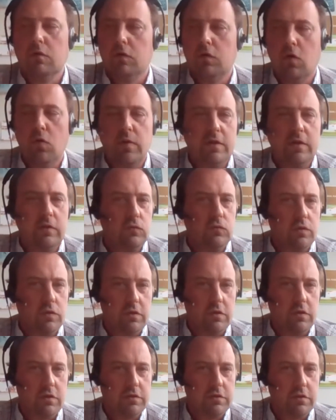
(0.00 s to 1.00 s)
go into
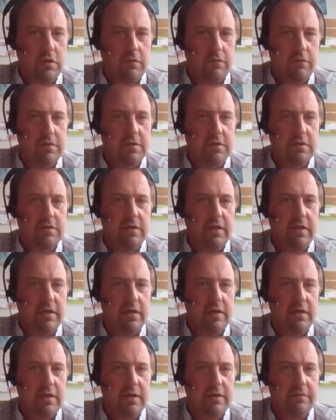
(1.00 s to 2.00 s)
another services
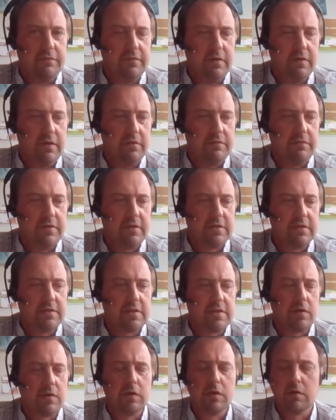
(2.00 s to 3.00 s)
if
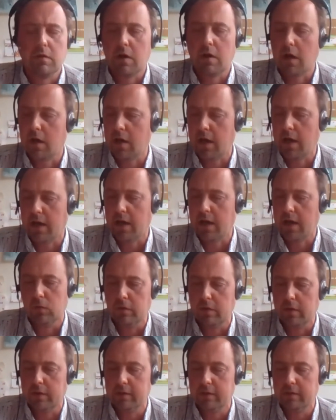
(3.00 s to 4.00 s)
necessary.
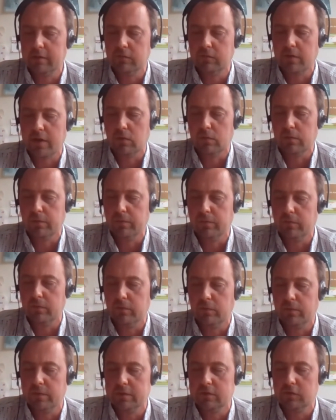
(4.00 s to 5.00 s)
I try
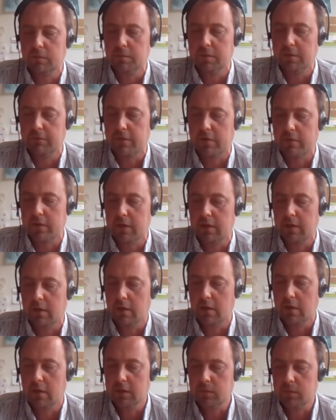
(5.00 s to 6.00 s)
always to be very
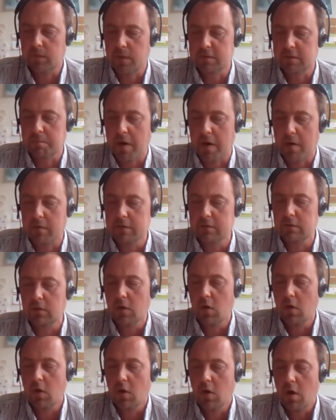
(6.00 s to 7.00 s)
transparent.
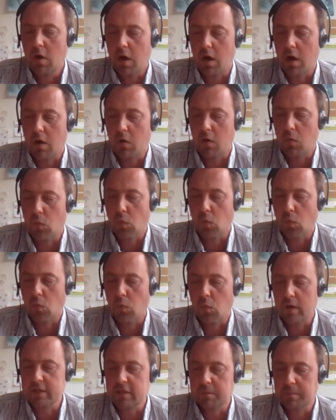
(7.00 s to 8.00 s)

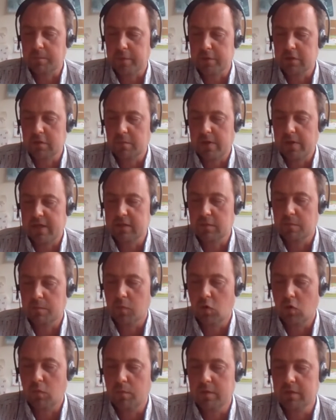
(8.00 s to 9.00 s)
What is possible at the
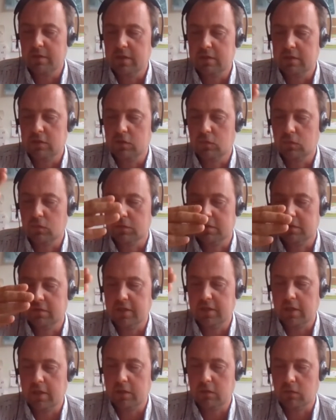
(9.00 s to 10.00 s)
moment is to
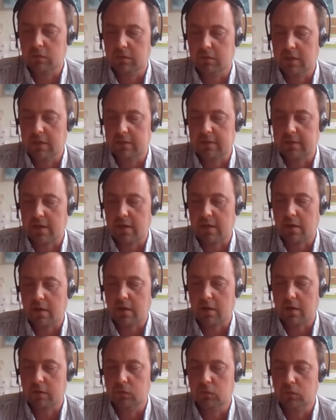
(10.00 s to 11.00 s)
steer your data
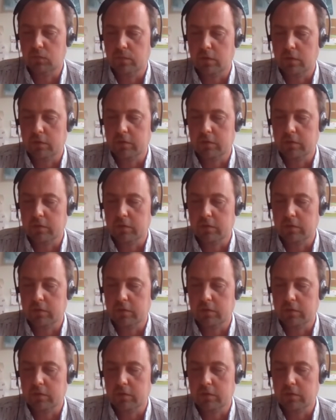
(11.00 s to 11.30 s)
to